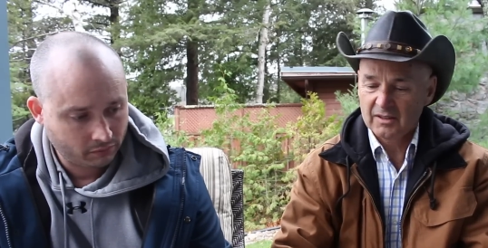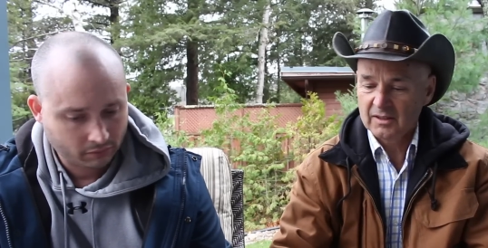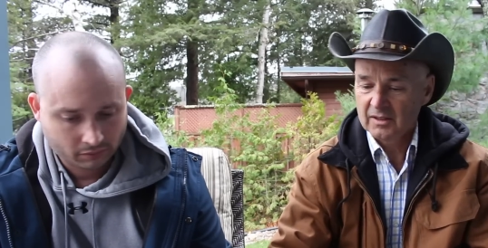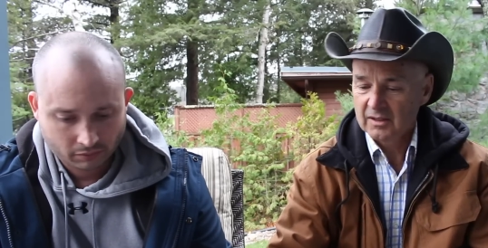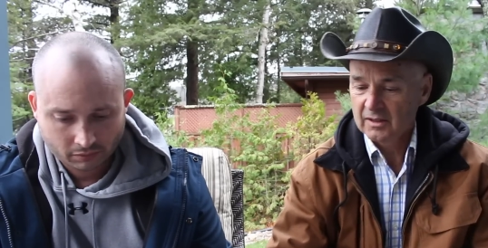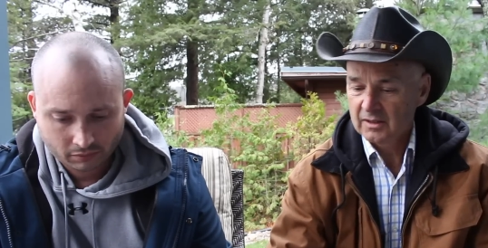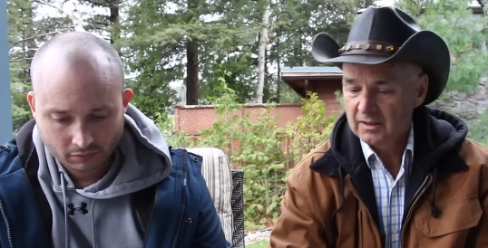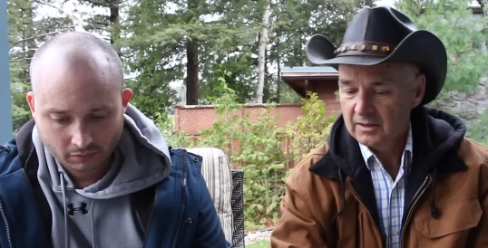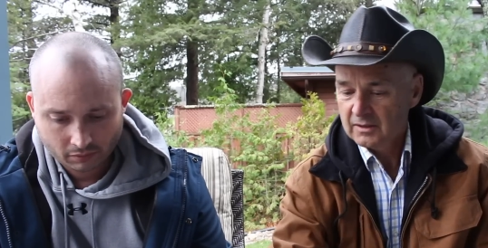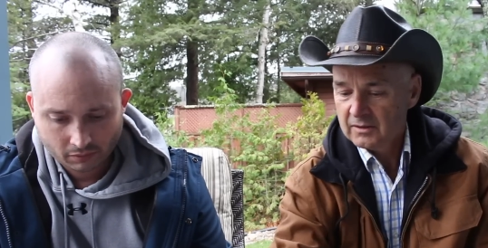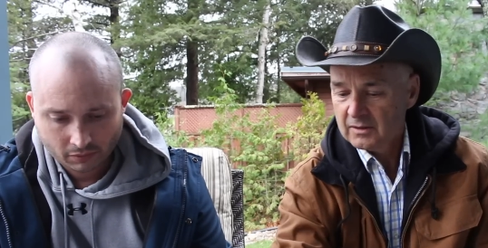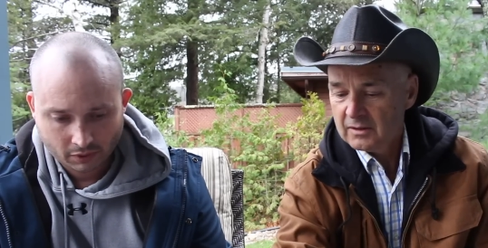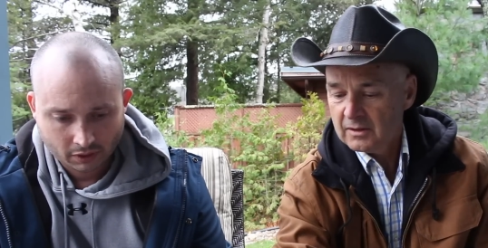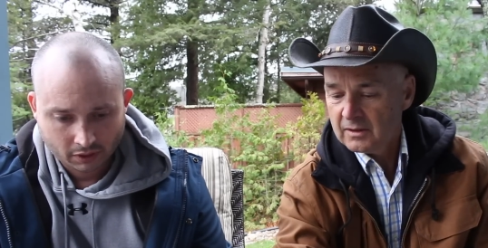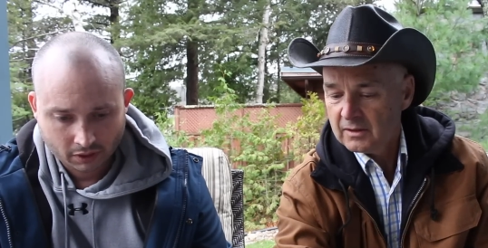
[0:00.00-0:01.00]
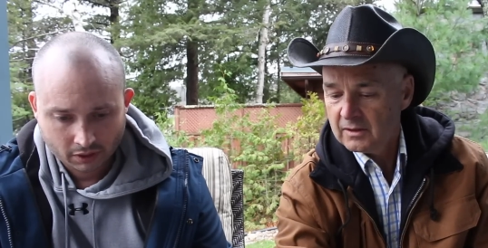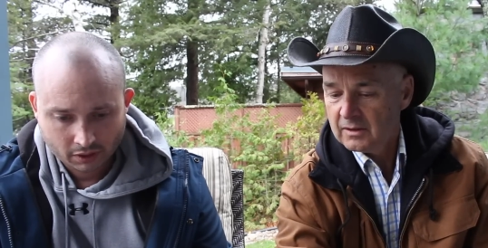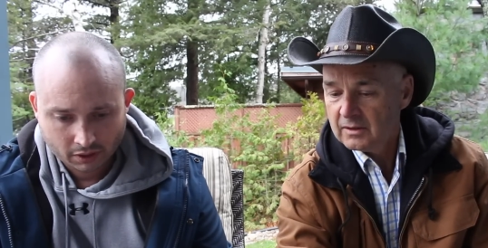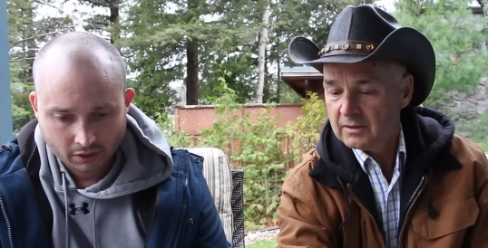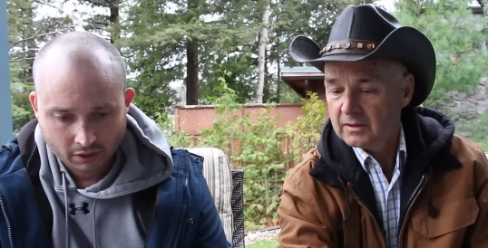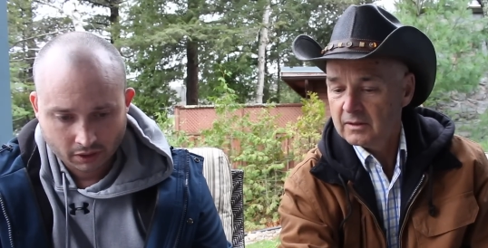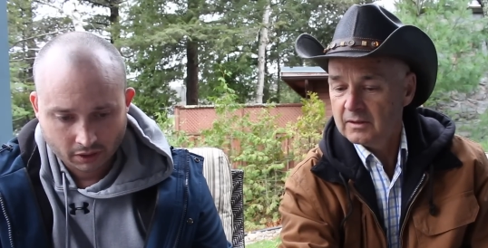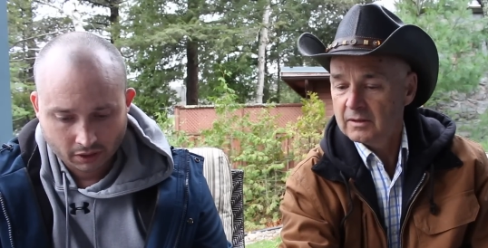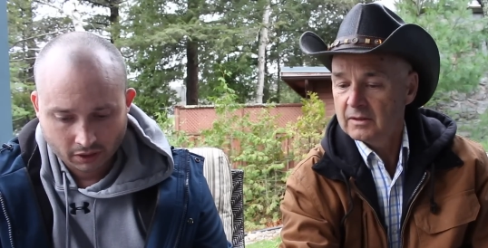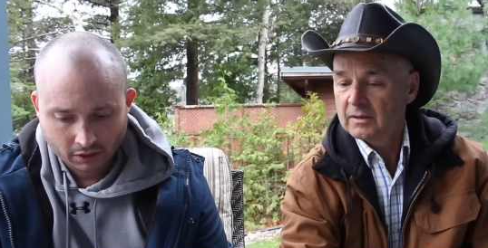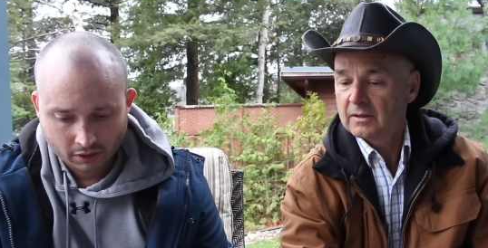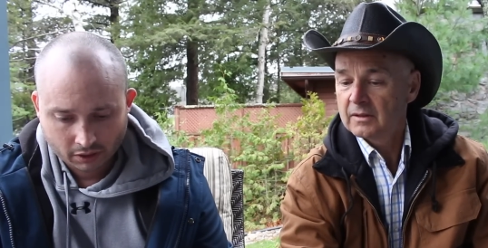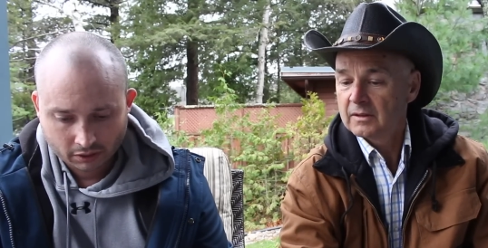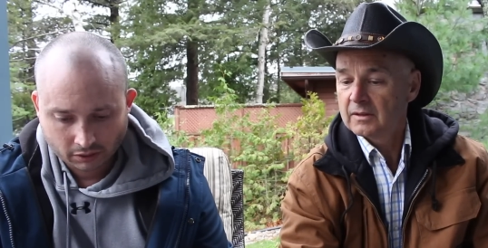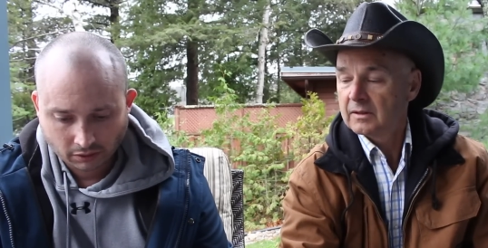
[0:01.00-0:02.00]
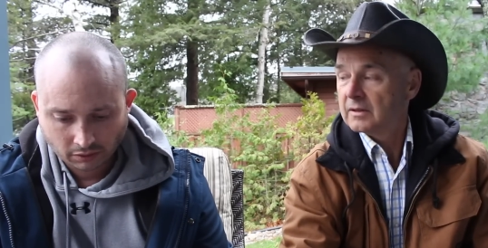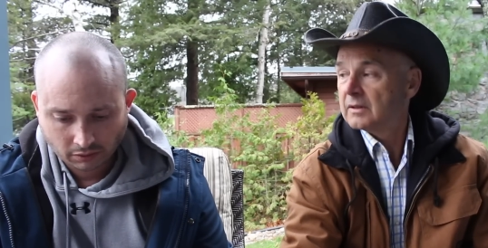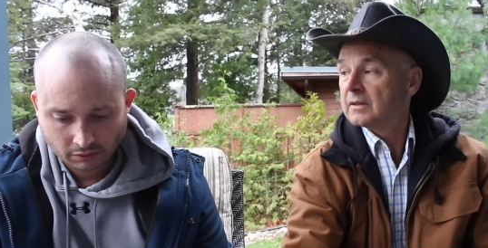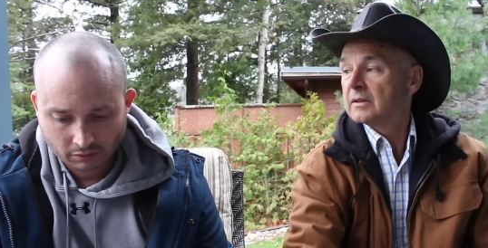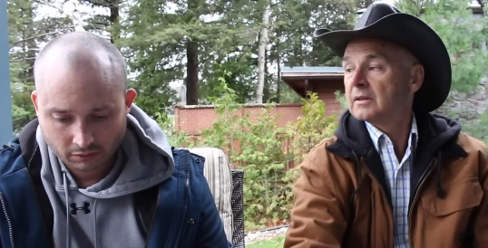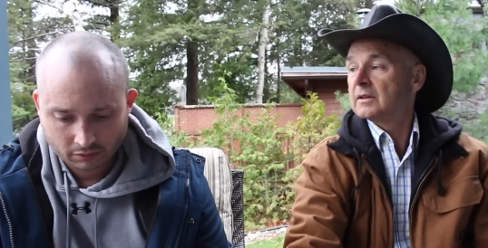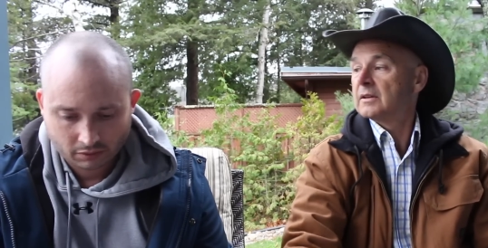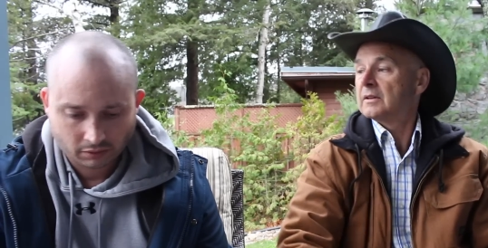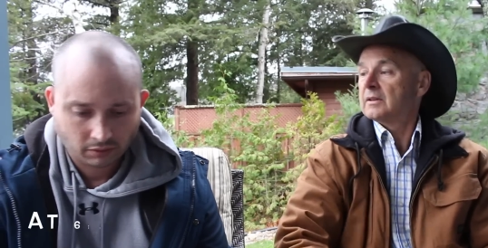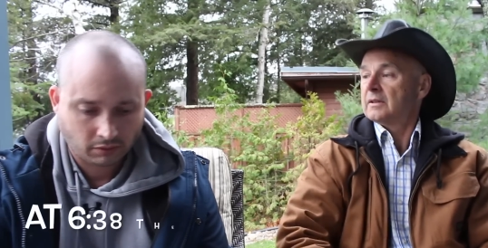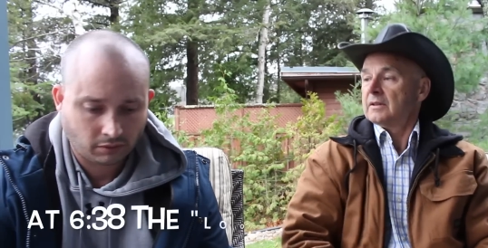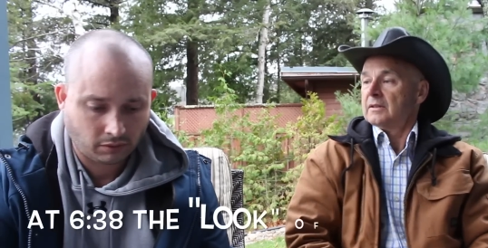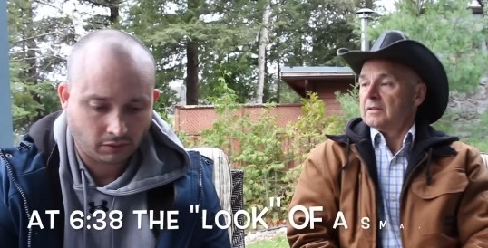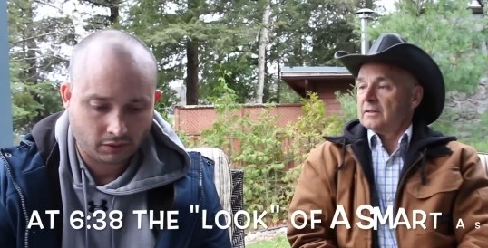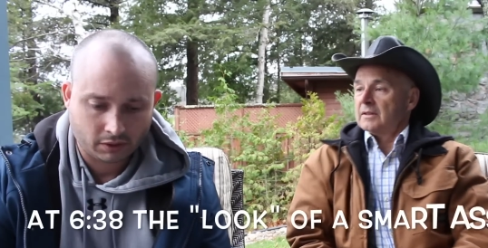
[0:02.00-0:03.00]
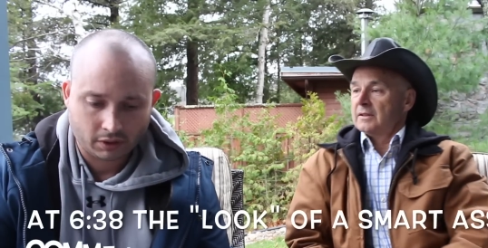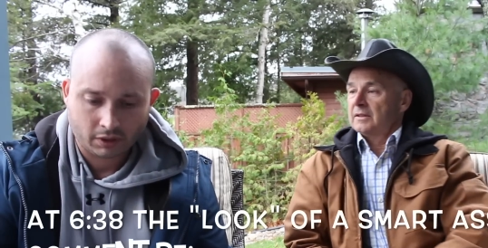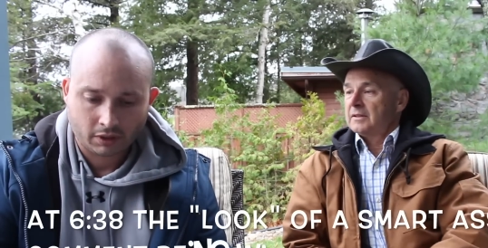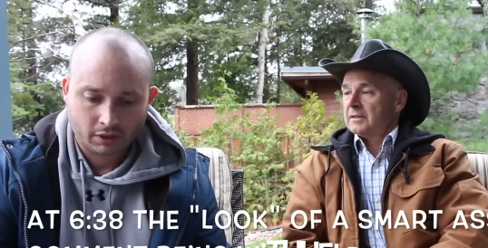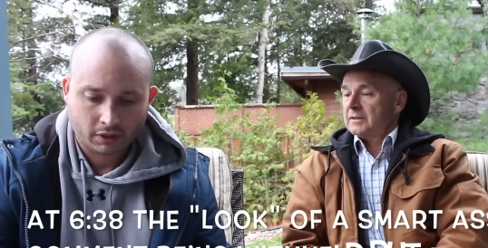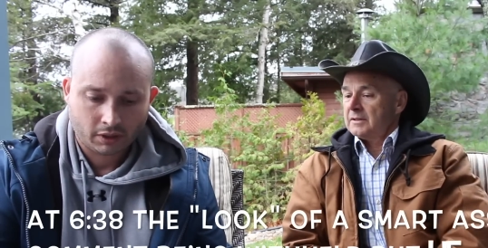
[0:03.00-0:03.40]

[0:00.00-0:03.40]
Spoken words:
[no speech]